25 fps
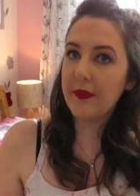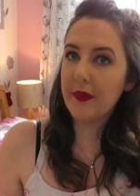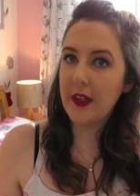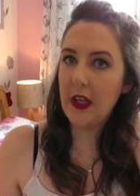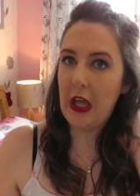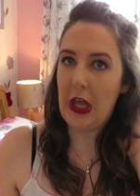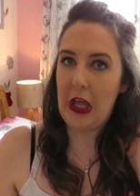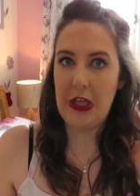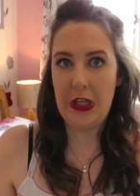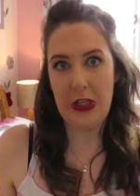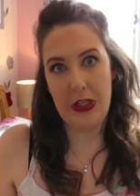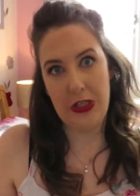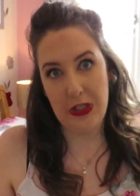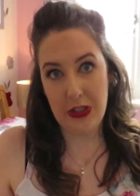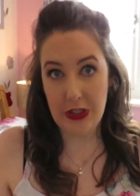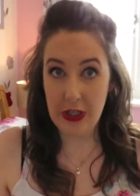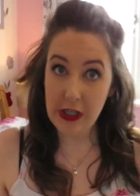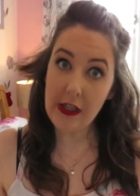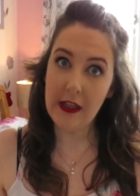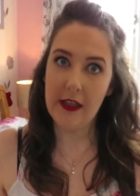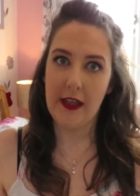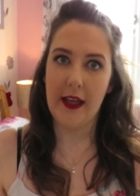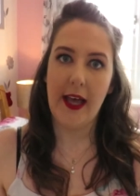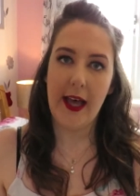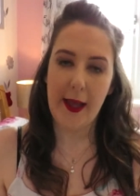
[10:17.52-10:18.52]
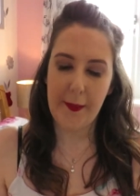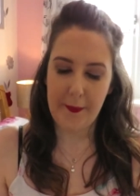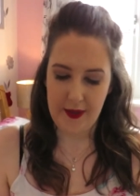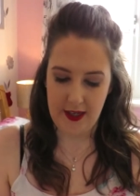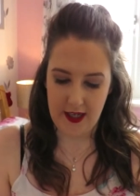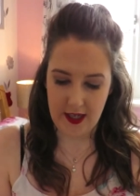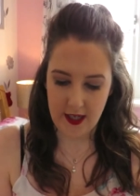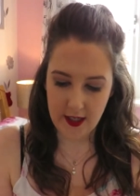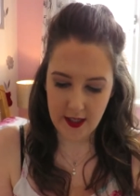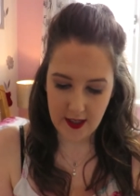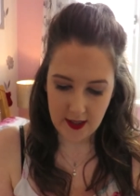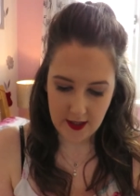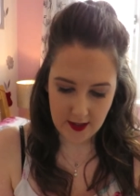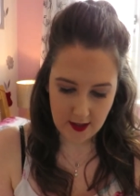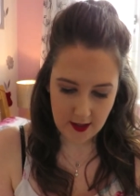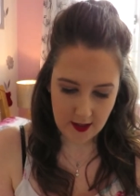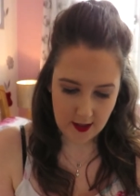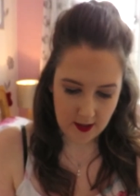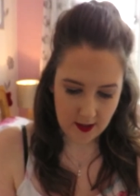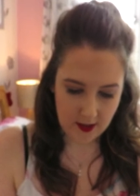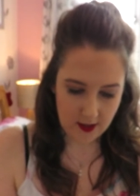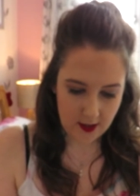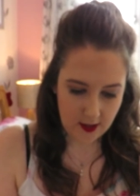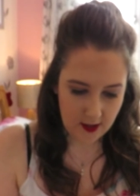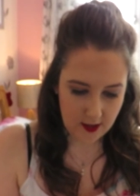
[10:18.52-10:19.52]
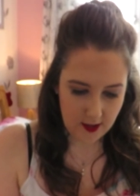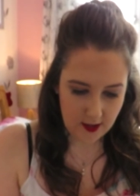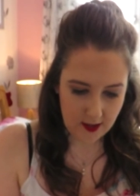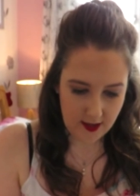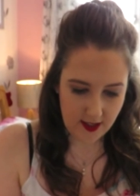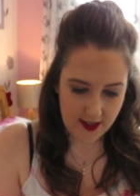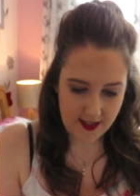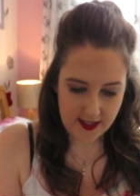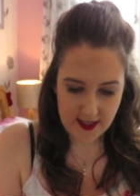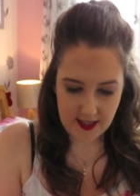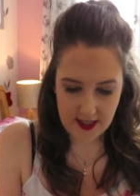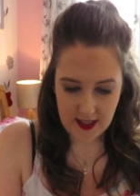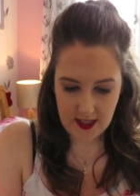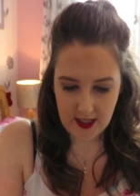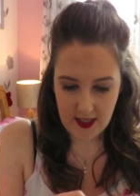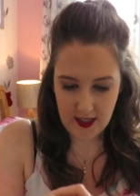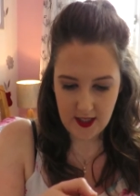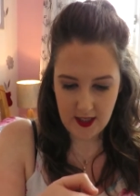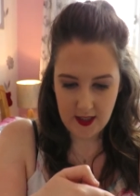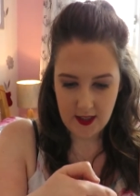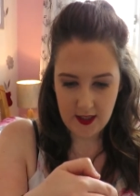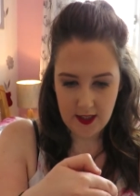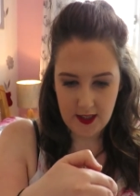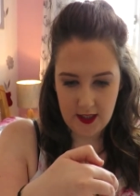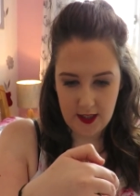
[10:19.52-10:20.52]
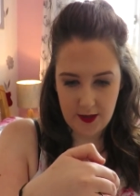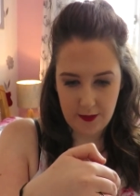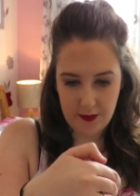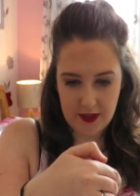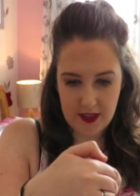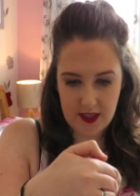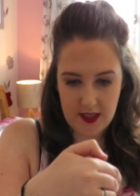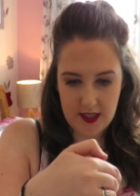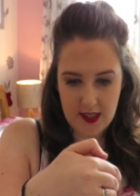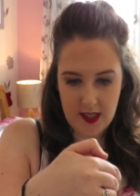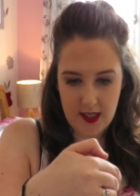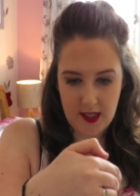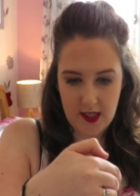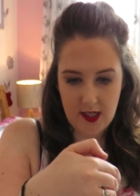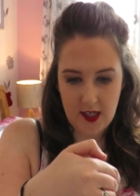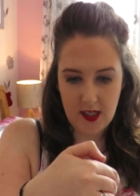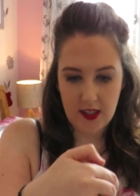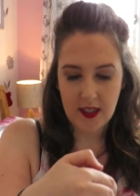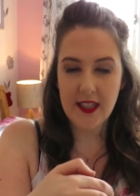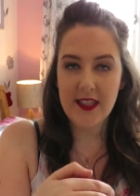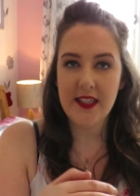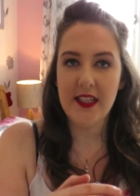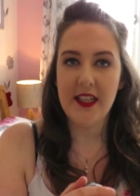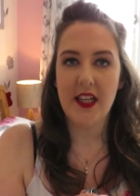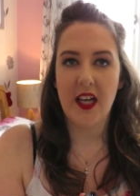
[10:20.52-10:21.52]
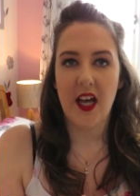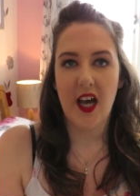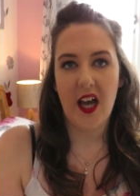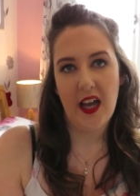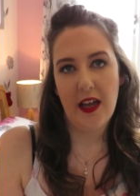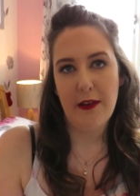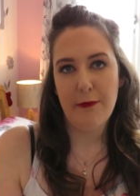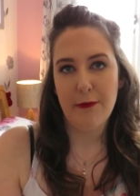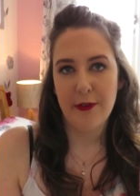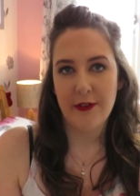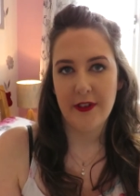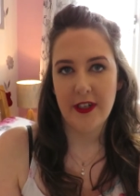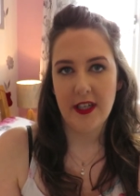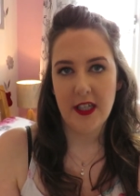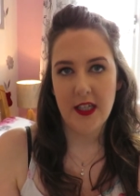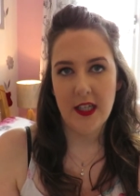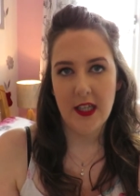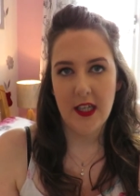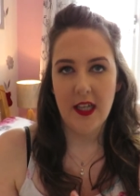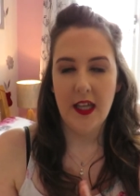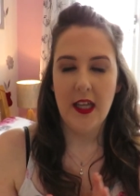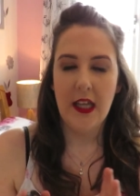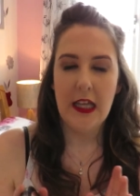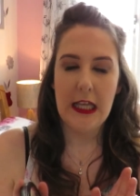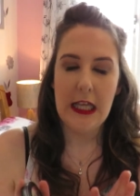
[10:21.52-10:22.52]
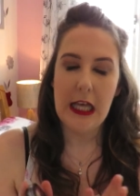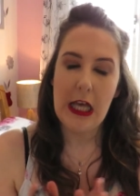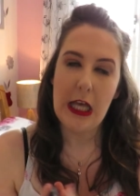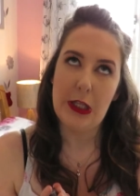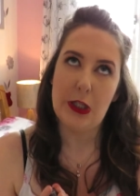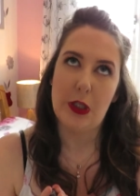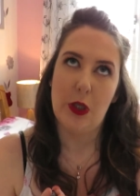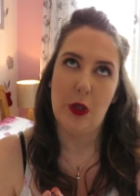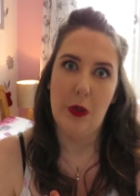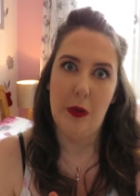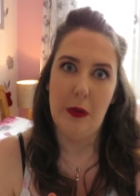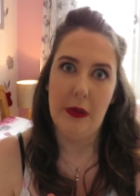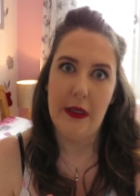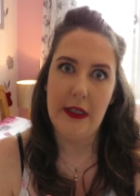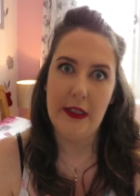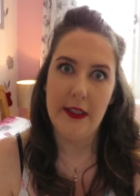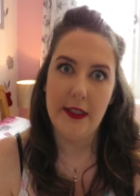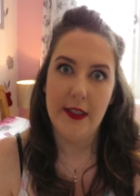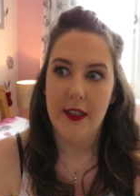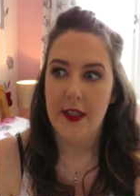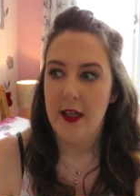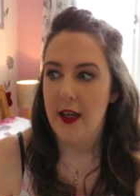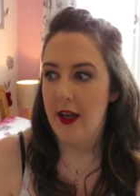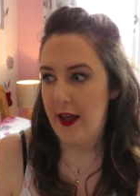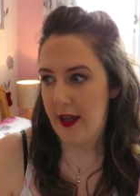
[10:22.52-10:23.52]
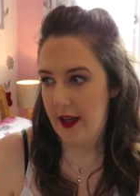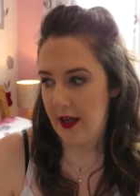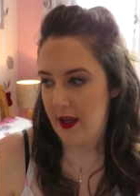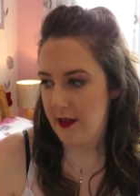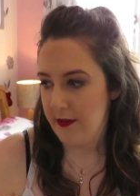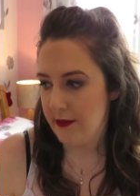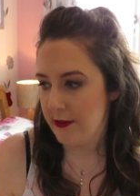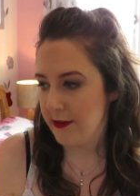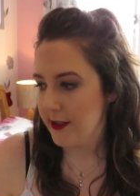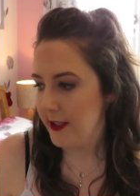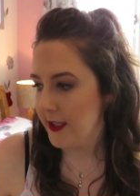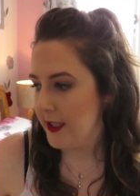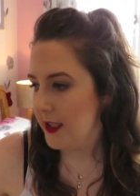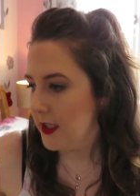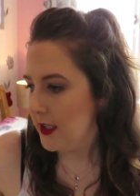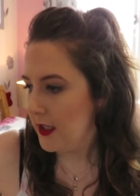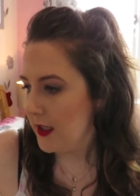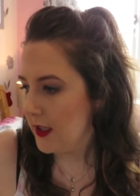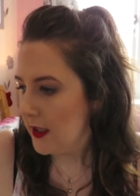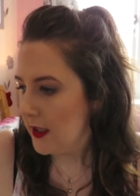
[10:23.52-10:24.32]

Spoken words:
yeah, happy. This is in, what's this in? Classic Ivory. As always, Ivory.